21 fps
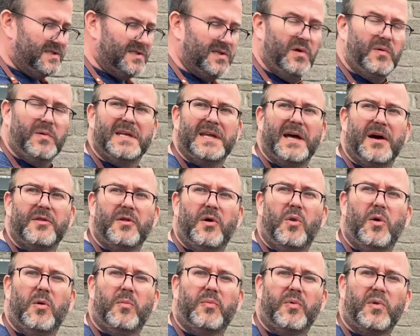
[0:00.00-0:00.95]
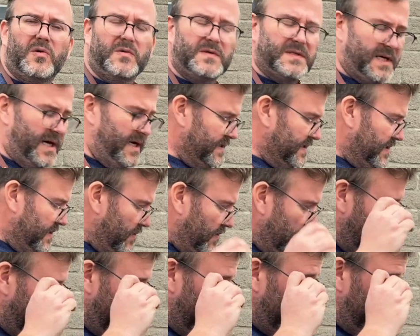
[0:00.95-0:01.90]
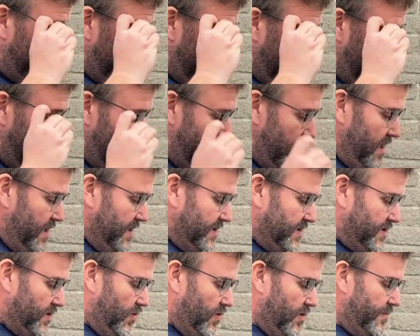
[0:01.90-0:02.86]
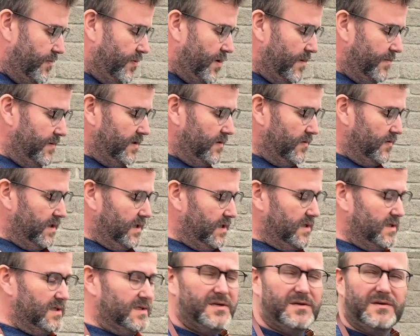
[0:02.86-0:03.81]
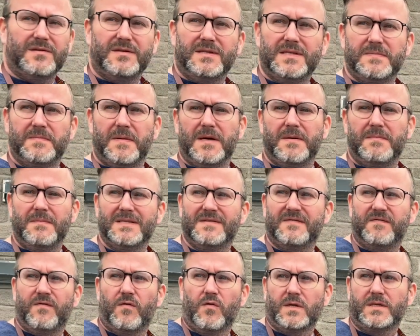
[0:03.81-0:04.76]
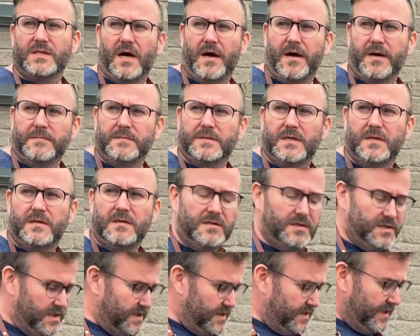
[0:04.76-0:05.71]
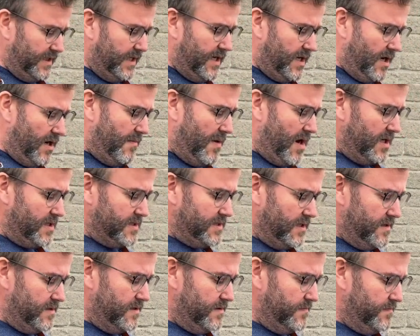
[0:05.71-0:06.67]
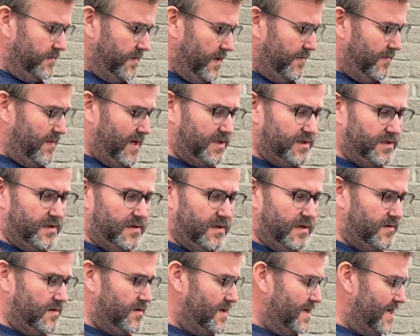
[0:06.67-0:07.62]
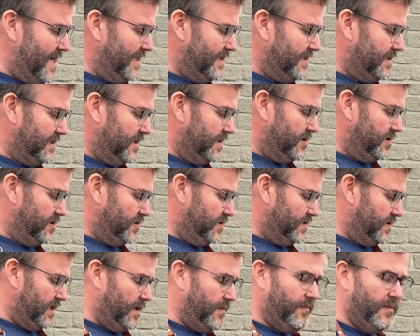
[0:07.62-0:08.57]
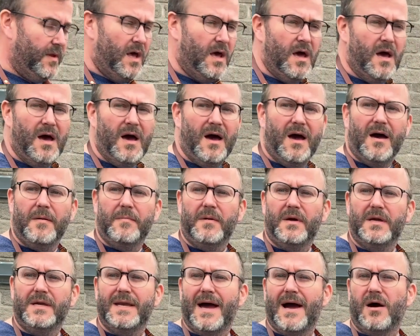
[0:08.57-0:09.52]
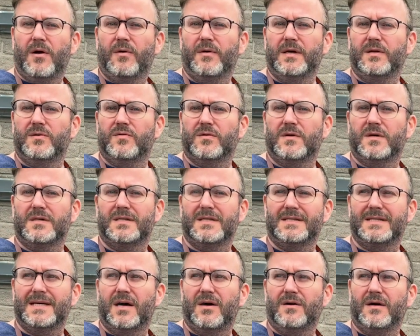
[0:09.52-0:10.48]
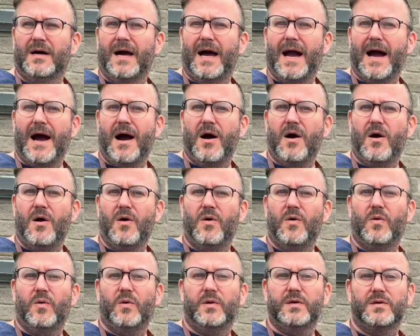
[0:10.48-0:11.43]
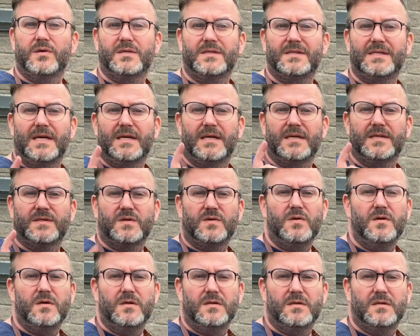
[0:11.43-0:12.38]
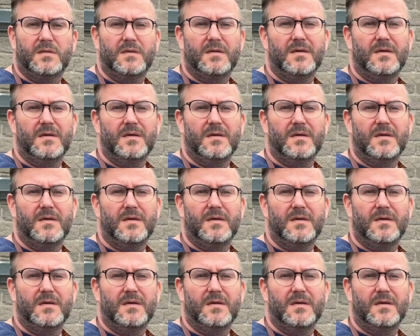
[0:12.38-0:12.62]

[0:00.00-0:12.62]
slowing down the whole process, right? So we're probably only going to turn these babies 4 times just to get our marks on them and make sure that they're nice and juicy. Now, in order to tell how your steak is cooked,